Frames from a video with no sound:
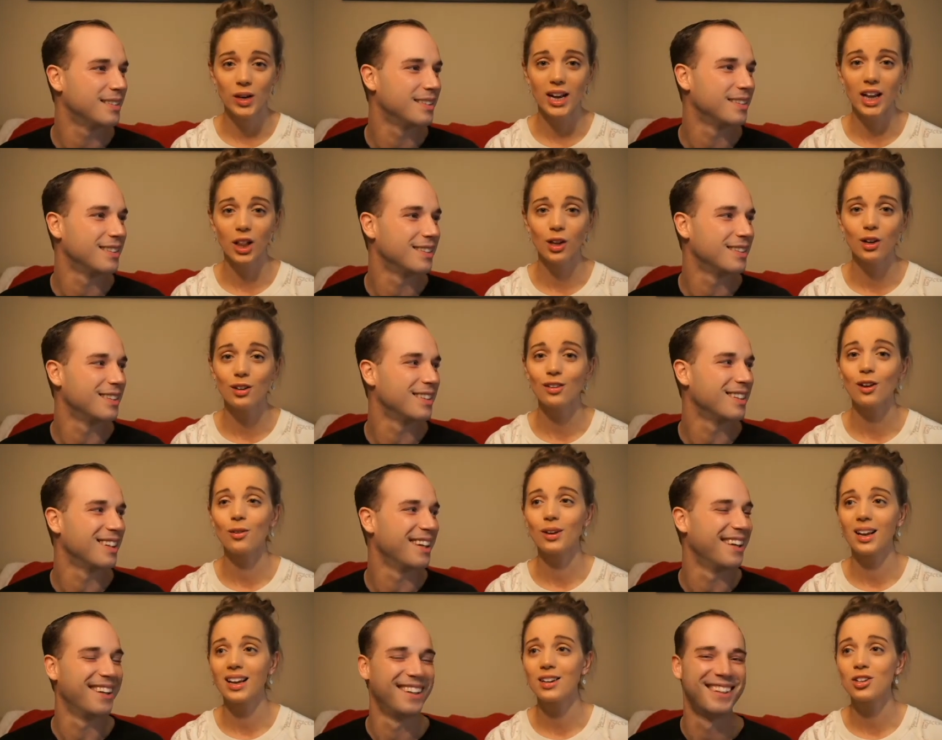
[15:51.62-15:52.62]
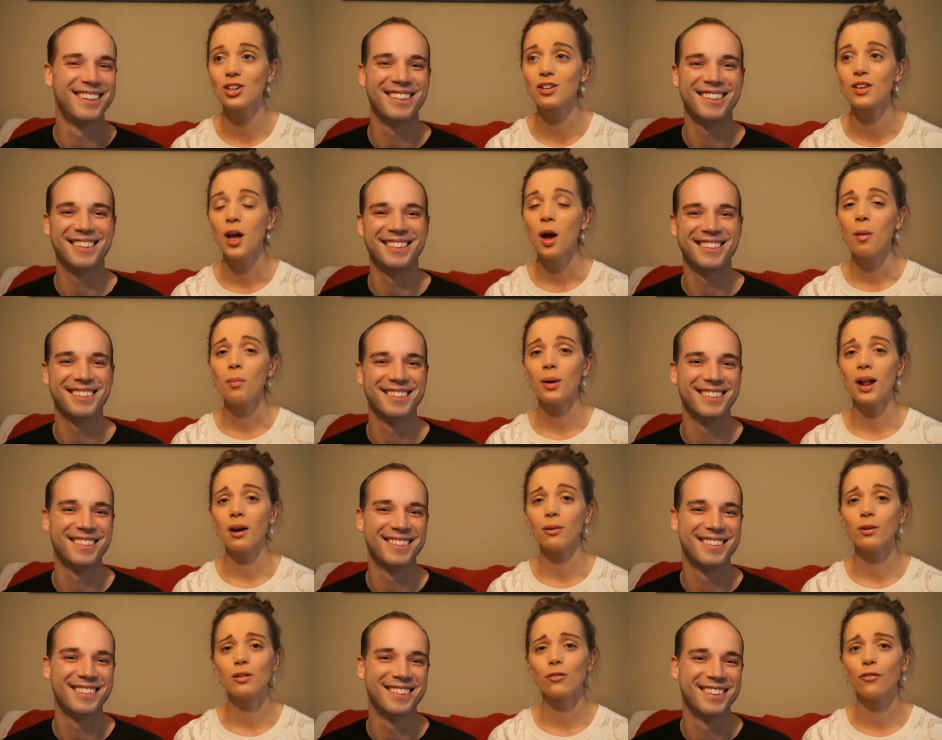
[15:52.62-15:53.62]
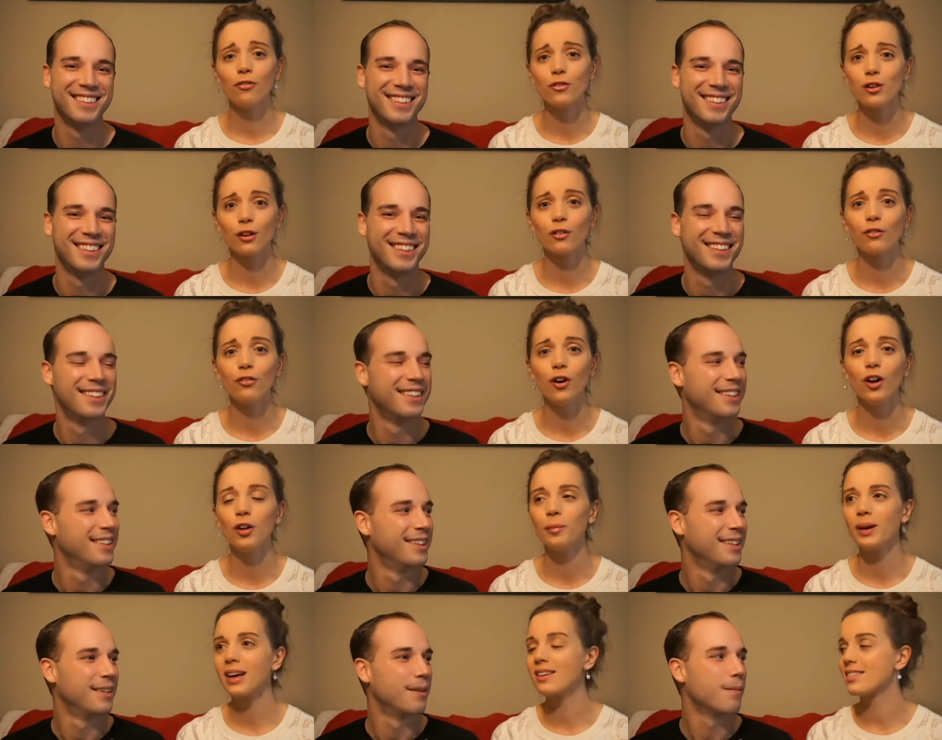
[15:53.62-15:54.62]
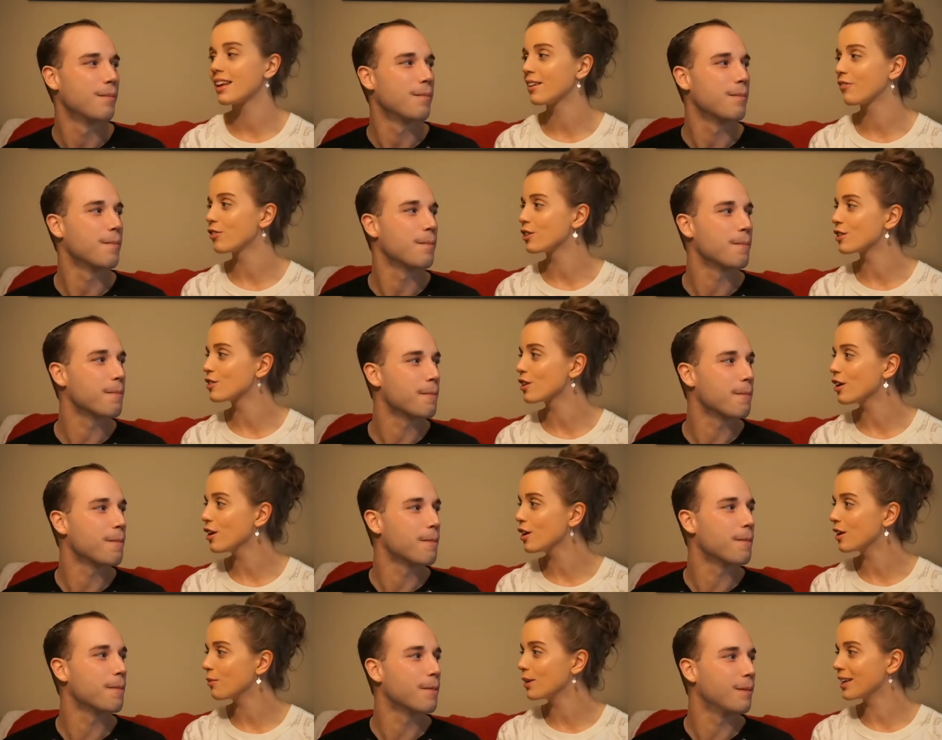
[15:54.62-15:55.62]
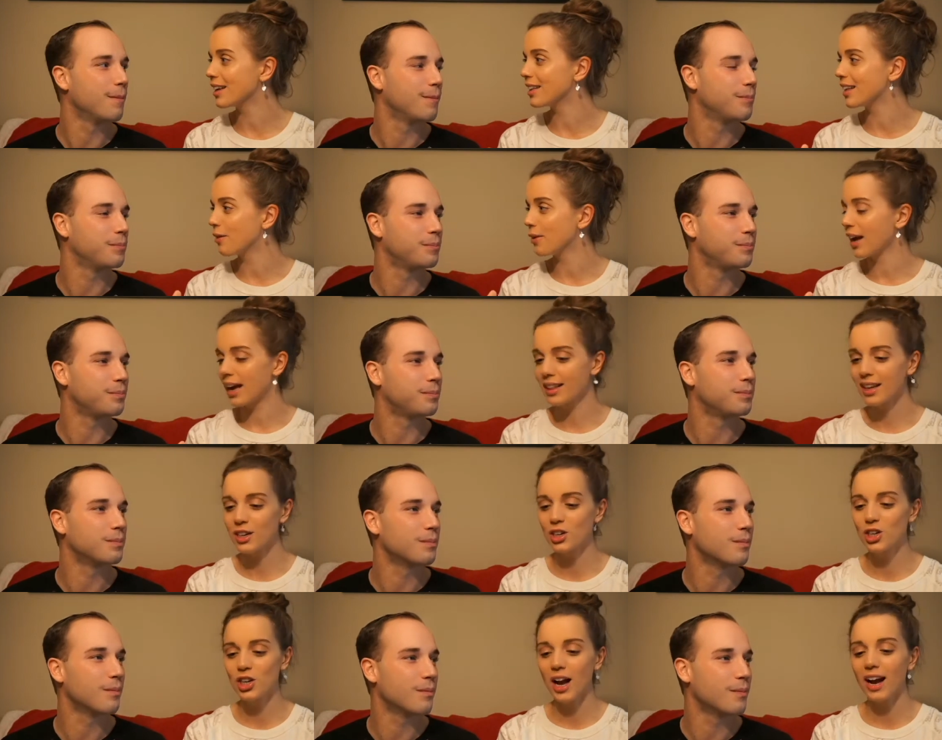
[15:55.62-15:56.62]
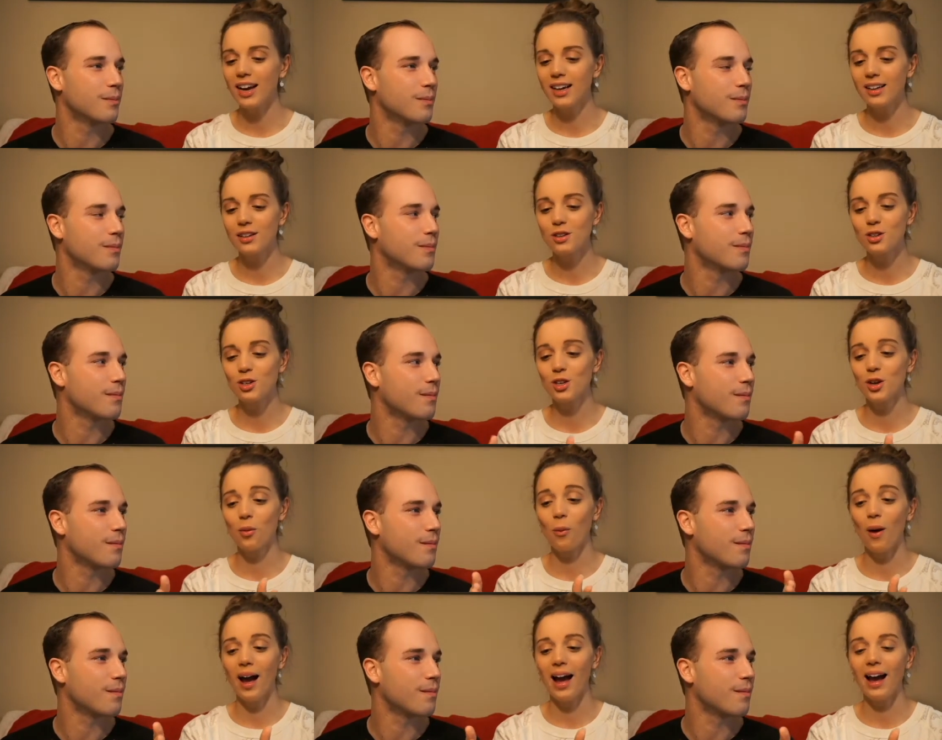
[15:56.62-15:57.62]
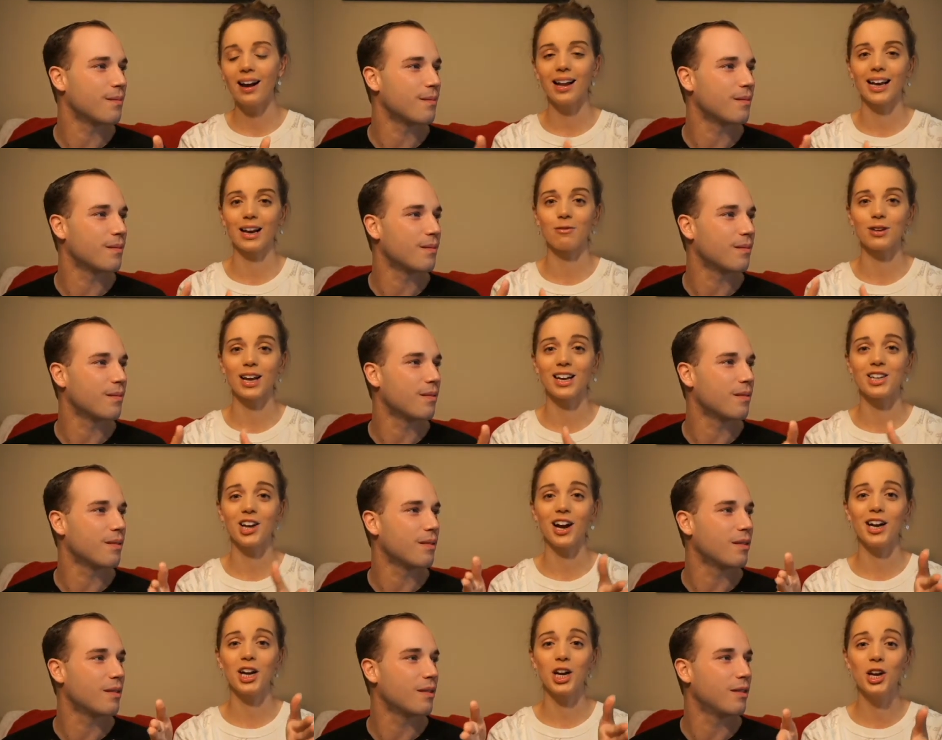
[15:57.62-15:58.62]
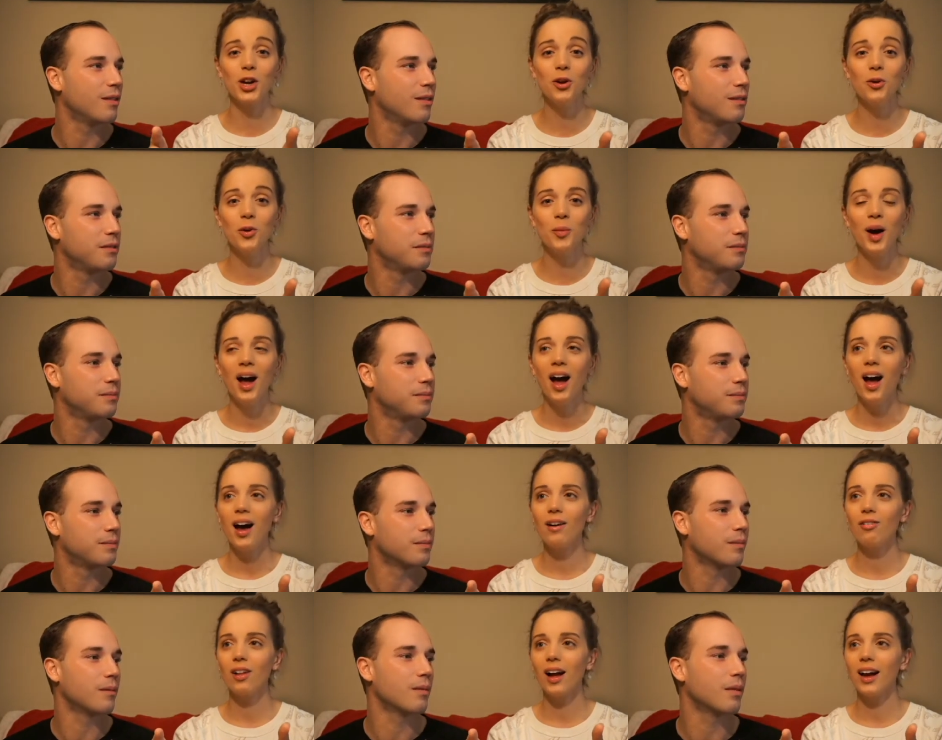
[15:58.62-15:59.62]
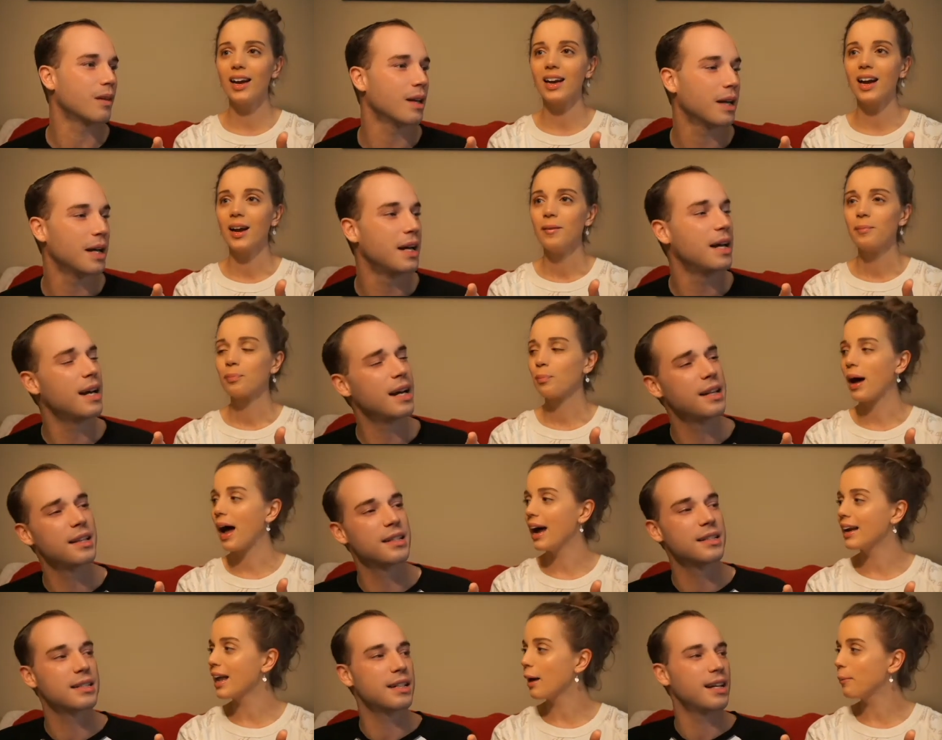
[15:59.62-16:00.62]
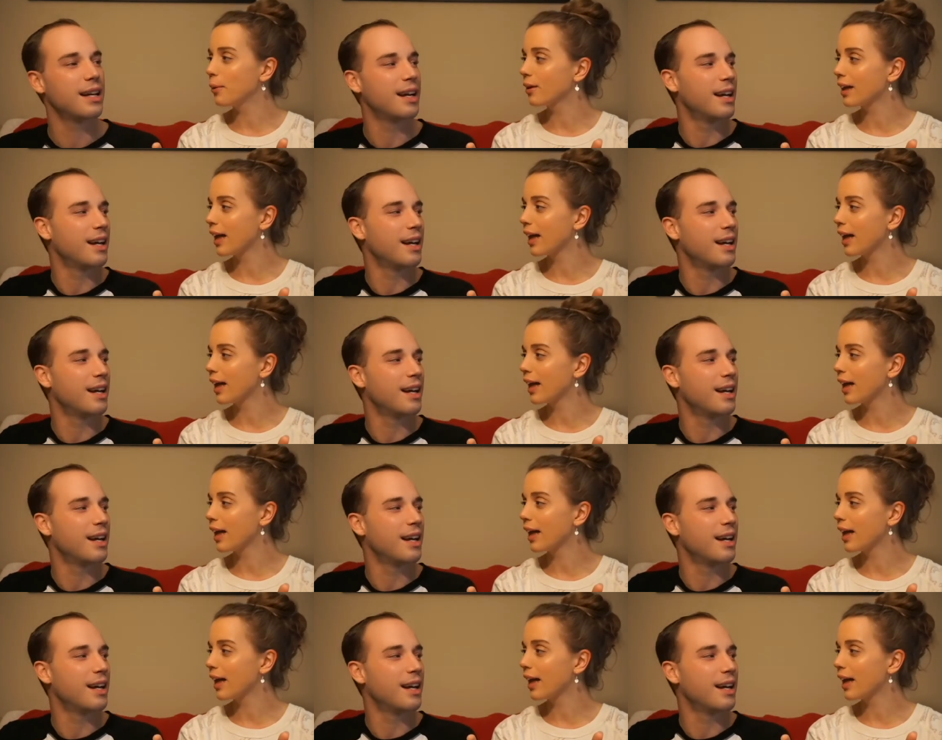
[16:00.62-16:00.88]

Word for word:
Speaker 1: It looks so delicious, but I was just full because then for dessert we had that giant square, like it was like a giant cube of like pineapple